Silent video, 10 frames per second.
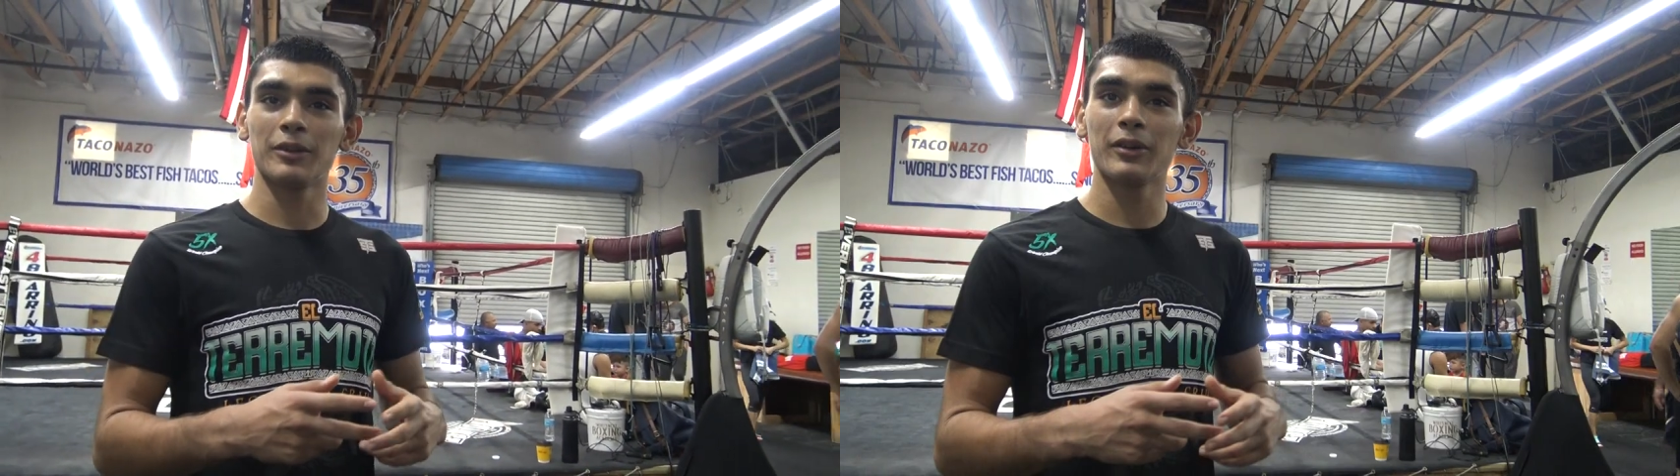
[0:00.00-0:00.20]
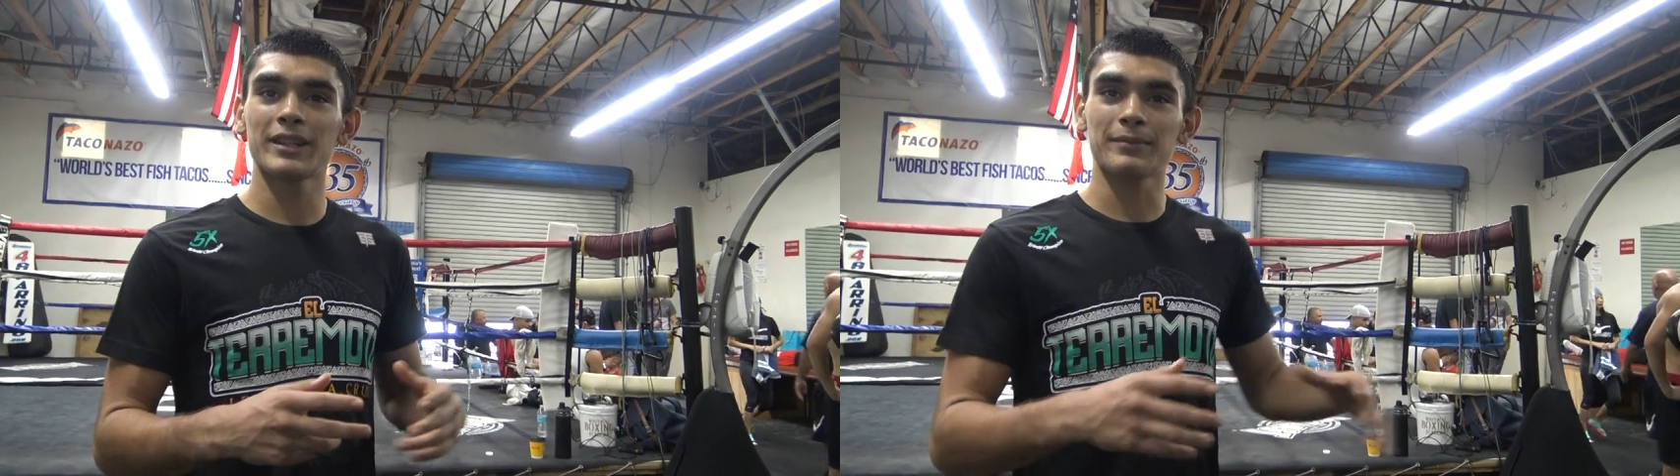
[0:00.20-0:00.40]
We
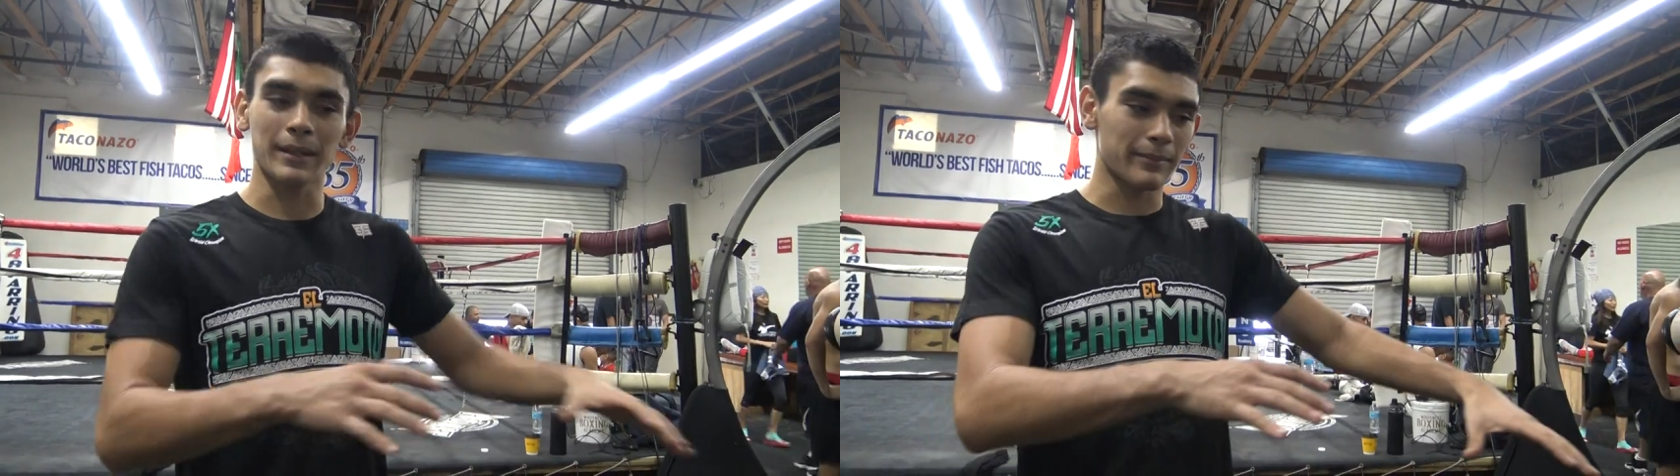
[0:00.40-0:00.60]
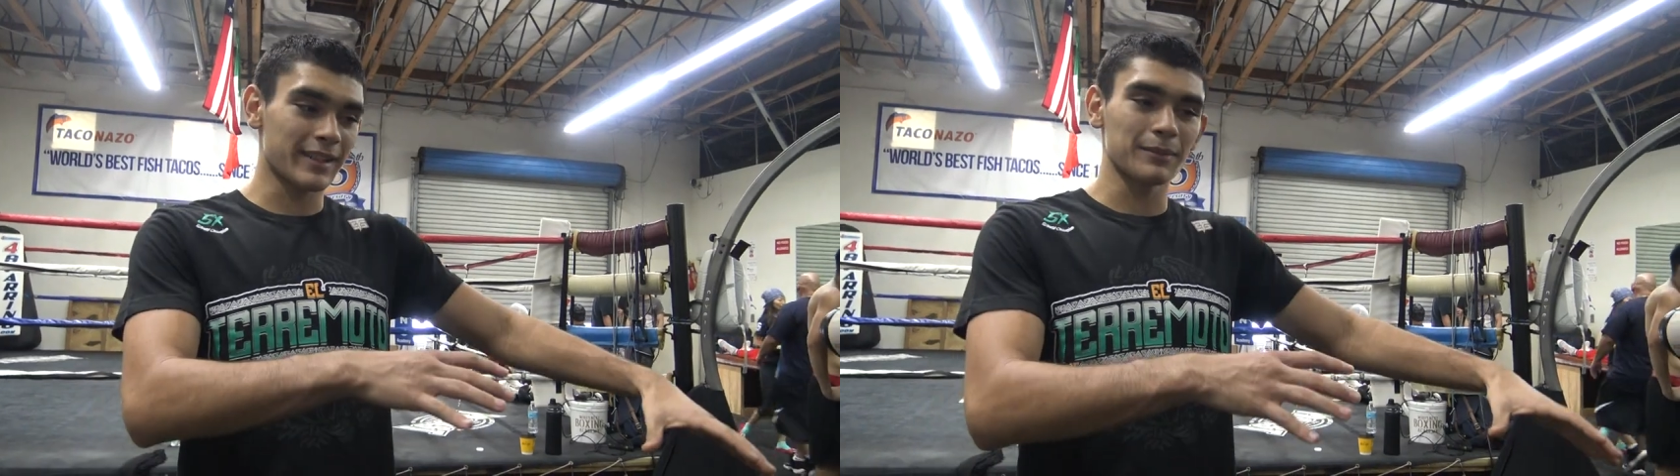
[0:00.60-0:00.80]
always just
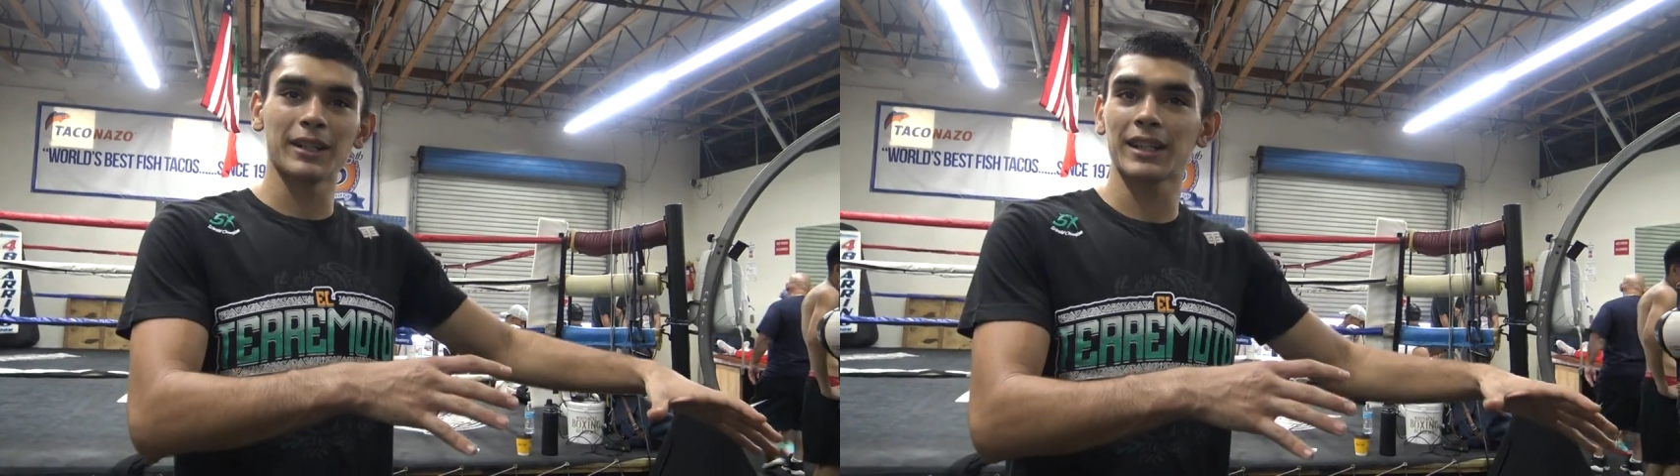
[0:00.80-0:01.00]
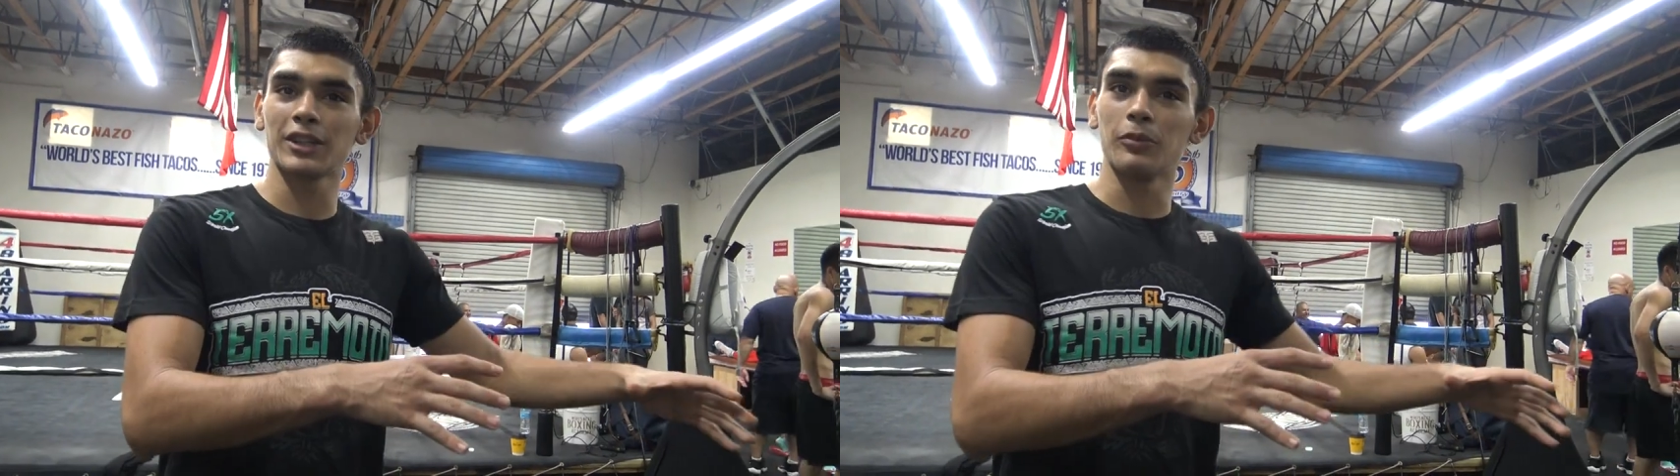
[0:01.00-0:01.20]
like set
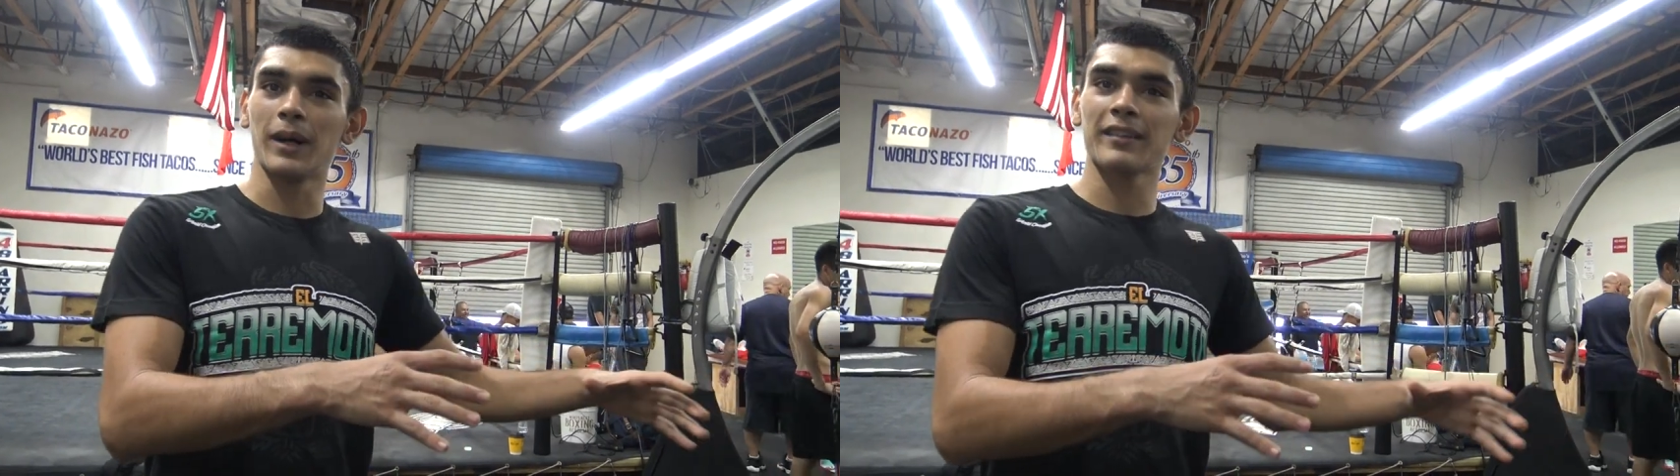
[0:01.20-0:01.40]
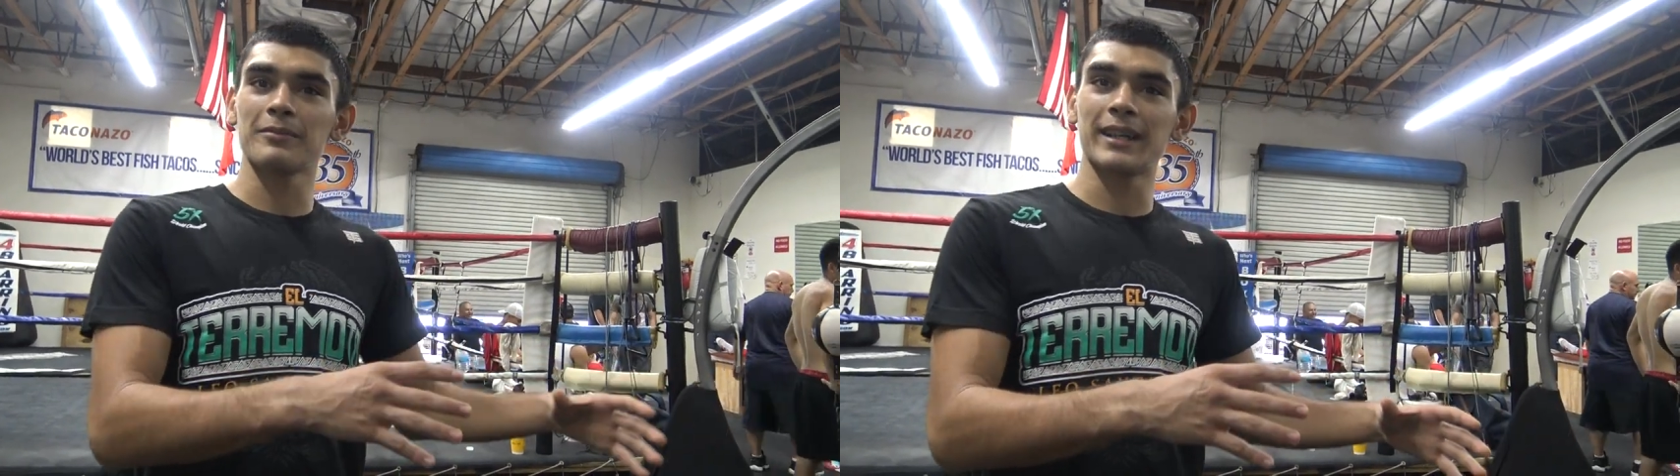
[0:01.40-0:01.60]
up little,
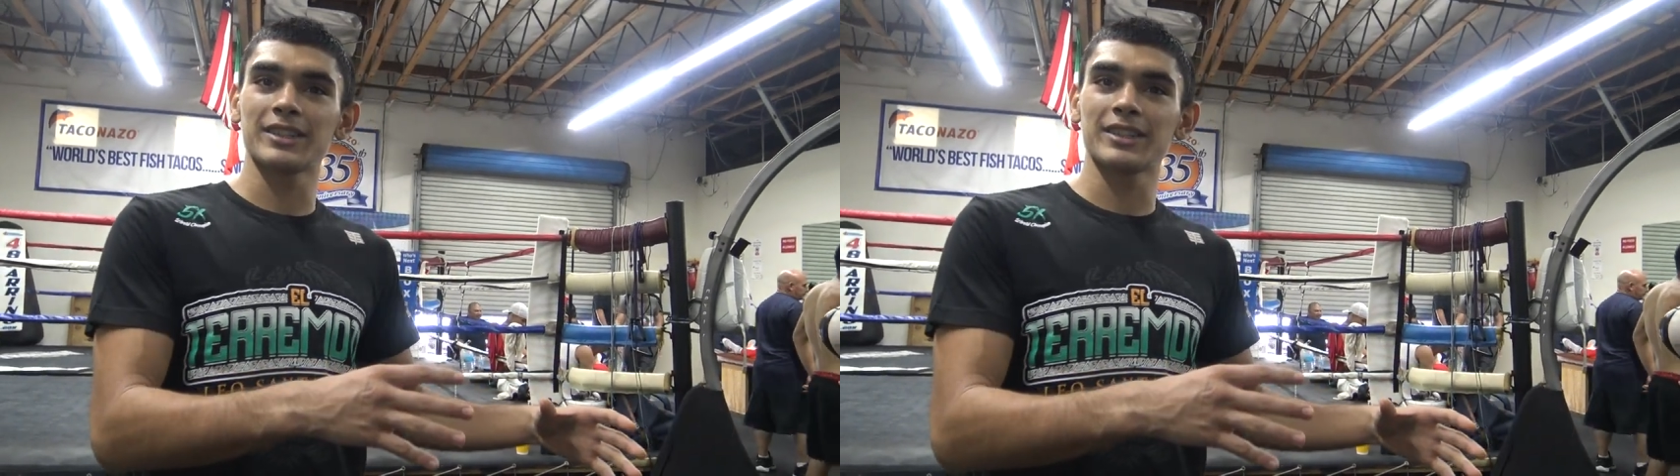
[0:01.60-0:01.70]
boxing matches.